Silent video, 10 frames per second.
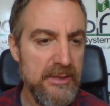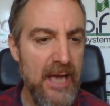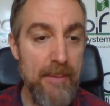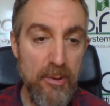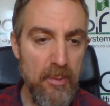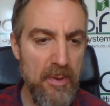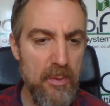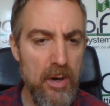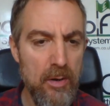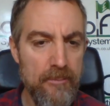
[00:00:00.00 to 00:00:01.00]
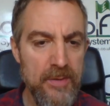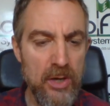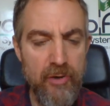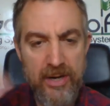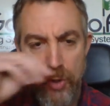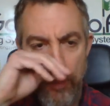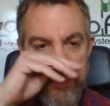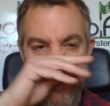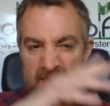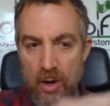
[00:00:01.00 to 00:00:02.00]
and probably will. Greg
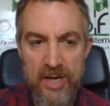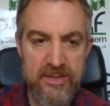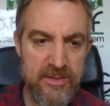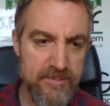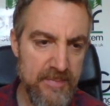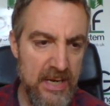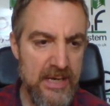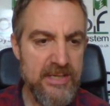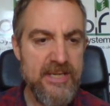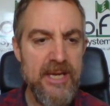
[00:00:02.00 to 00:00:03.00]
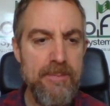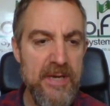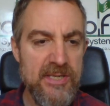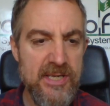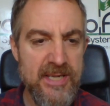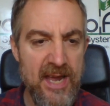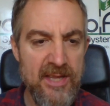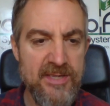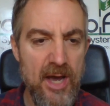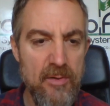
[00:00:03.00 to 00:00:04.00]
Norman designs, T P C San
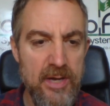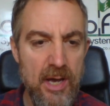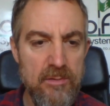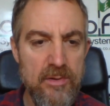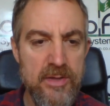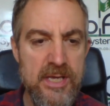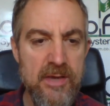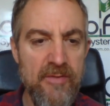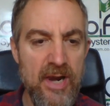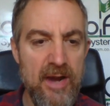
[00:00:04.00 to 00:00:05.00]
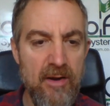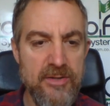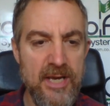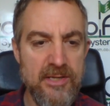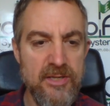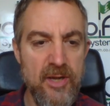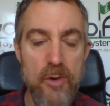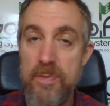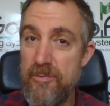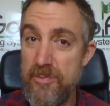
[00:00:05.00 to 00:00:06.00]
Antonio, the Valero Texas
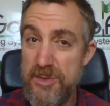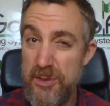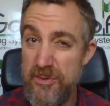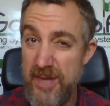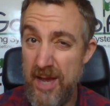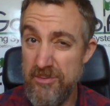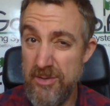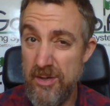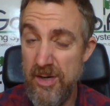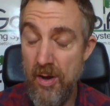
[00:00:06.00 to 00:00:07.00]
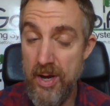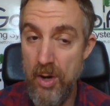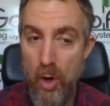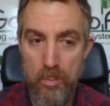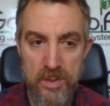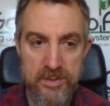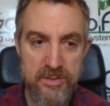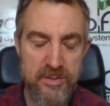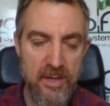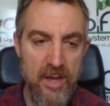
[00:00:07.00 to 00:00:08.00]
Open from two thousand nine
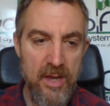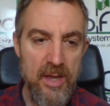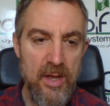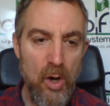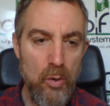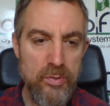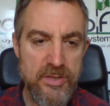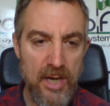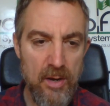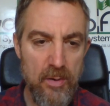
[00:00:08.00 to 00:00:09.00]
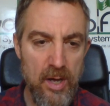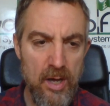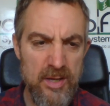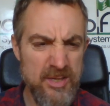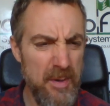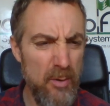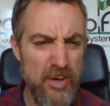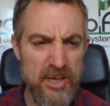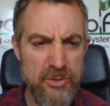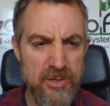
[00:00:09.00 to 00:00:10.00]
onwards. Also, uh, there's some old
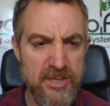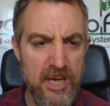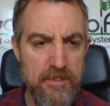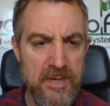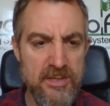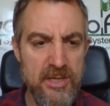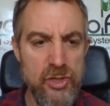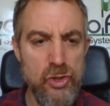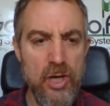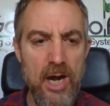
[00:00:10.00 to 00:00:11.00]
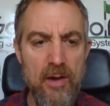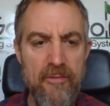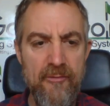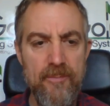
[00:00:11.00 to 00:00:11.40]
history at T P C Sugarloaf,